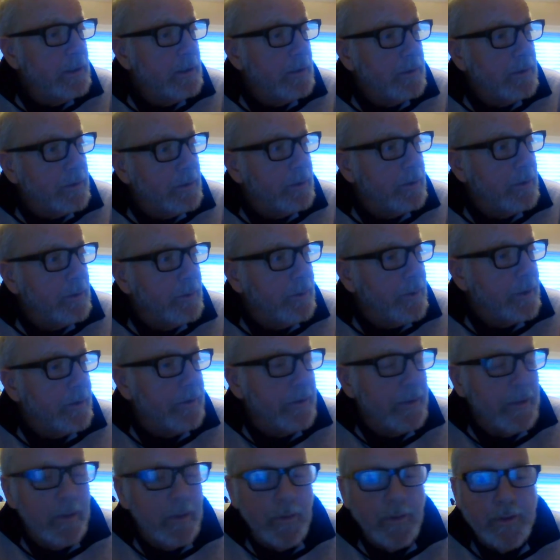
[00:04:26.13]
It's the
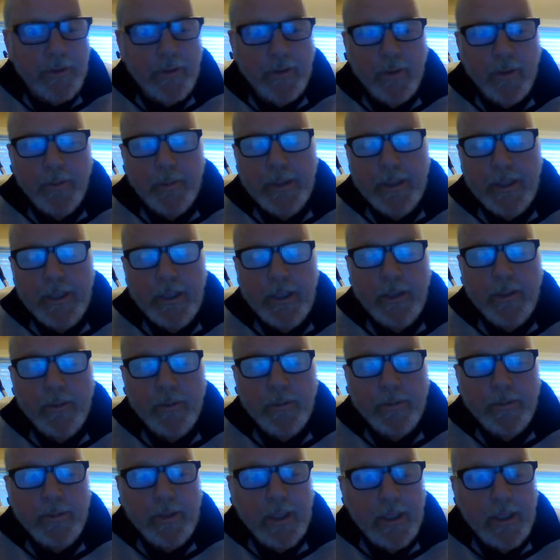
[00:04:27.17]
direction the Lord told me to go.